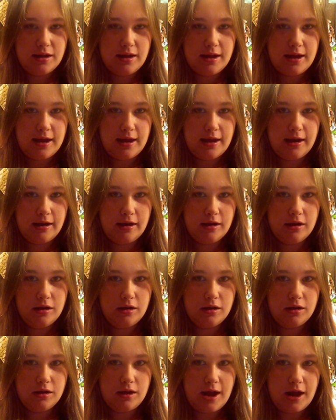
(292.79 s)
and
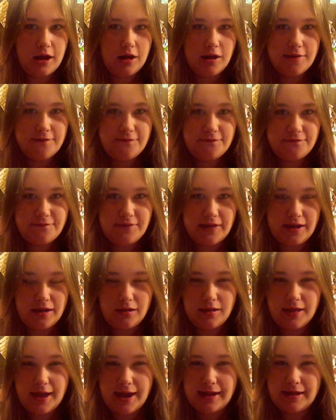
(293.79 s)
I couldn't
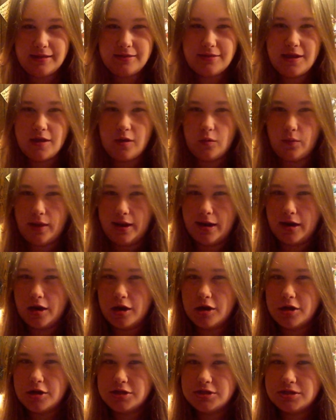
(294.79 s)
feel anything
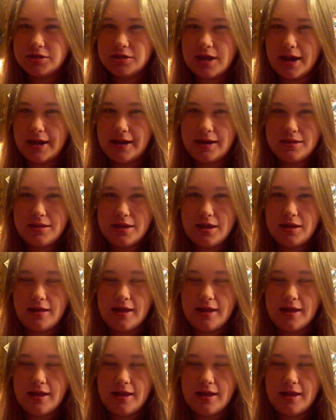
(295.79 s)
weird or anything.